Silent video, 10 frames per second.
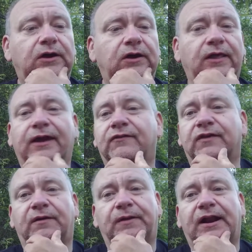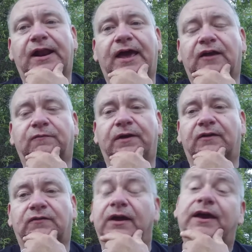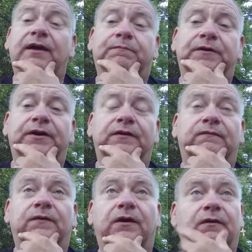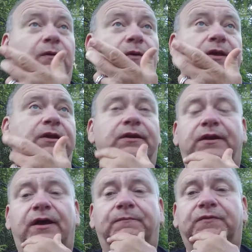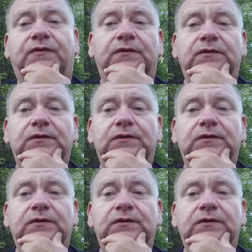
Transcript: Like I said, I'm not an axe man, so I can't bring you, you know, an in-depth.